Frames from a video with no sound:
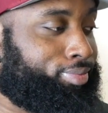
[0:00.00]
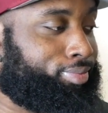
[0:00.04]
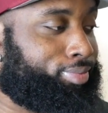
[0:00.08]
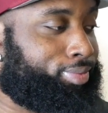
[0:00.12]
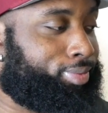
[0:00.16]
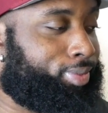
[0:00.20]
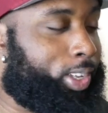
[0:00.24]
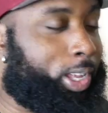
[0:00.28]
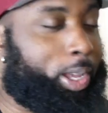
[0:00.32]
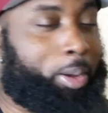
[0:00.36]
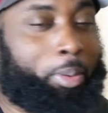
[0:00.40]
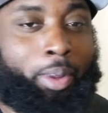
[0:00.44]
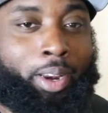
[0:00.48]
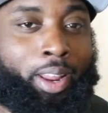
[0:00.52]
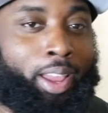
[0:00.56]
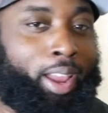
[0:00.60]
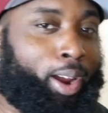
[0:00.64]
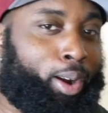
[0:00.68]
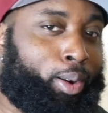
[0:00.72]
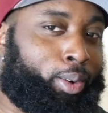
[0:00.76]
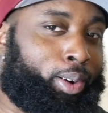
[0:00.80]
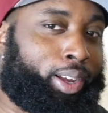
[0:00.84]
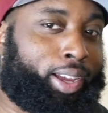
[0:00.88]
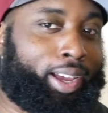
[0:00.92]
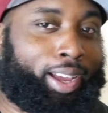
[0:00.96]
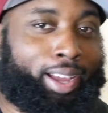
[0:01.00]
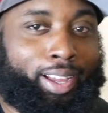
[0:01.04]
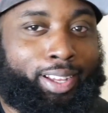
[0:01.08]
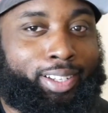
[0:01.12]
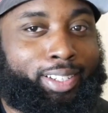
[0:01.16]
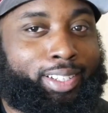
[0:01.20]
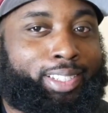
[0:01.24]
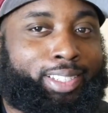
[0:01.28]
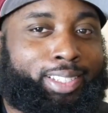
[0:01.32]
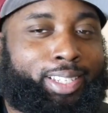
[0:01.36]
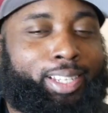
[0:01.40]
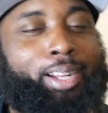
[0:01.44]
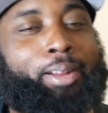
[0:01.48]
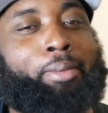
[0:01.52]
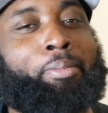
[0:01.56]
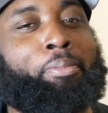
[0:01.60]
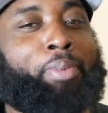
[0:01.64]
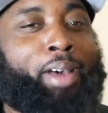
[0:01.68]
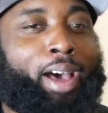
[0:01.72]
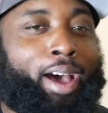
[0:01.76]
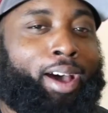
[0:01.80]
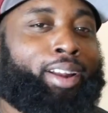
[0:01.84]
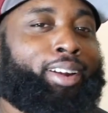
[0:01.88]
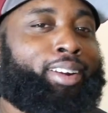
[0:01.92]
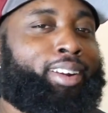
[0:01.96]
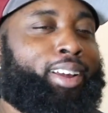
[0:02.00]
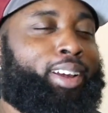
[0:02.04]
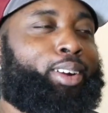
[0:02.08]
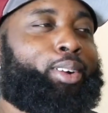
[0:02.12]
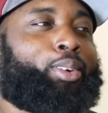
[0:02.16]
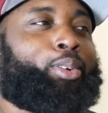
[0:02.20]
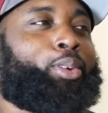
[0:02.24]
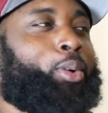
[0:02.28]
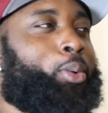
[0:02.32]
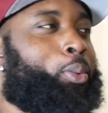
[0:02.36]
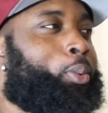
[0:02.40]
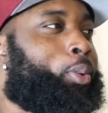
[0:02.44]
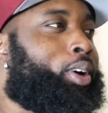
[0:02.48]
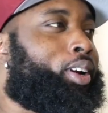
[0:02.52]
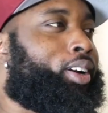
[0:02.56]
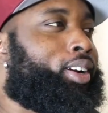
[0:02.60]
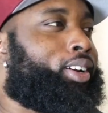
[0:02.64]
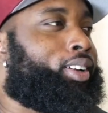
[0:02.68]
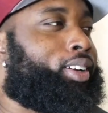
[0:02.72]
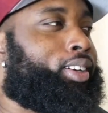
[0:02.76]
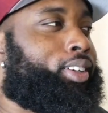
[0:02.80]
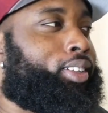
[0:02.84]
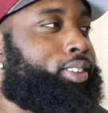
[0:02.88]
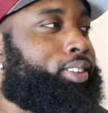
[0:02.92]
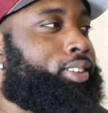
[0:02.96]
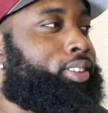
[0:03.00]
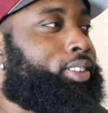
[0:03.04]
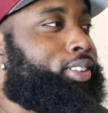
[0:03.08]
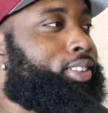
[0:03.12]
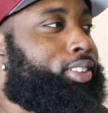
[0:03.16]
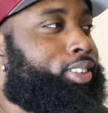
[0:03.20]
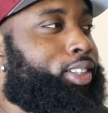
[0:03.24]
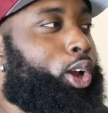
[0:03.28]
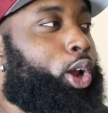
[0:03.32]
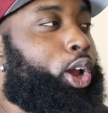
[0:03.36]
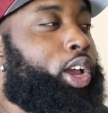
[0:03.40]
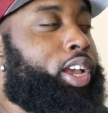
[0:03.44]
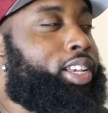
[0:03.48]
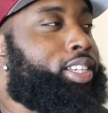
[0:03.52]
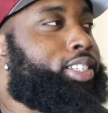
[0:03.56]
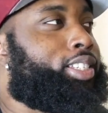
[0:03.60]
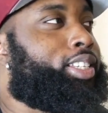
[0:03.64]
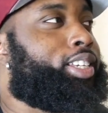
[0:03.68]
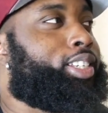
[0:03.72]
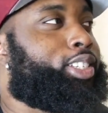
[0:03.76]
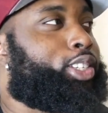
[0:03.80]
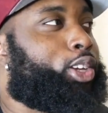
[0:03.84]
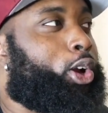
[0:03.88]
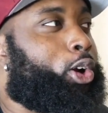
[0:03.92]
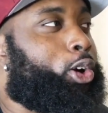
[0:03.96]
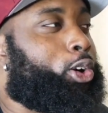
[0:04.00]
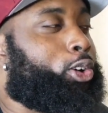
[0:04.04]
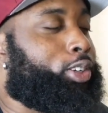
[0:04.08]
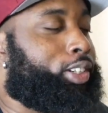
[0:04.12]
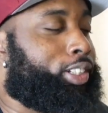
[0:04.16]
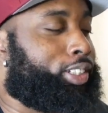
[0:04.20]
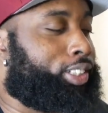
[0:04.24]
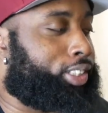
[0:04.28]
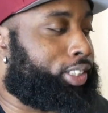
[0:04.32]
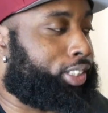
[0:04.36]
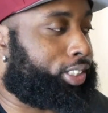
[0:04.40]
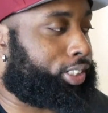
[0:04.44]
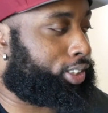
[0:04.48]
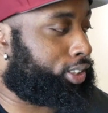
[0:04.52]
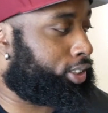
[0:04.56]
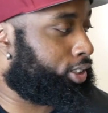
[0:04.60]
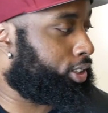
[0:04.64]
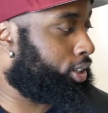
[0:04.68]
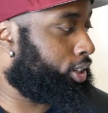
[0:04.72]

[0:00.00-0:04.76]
I have an area. There's something about it. I don't know what it is. It's his earnestness.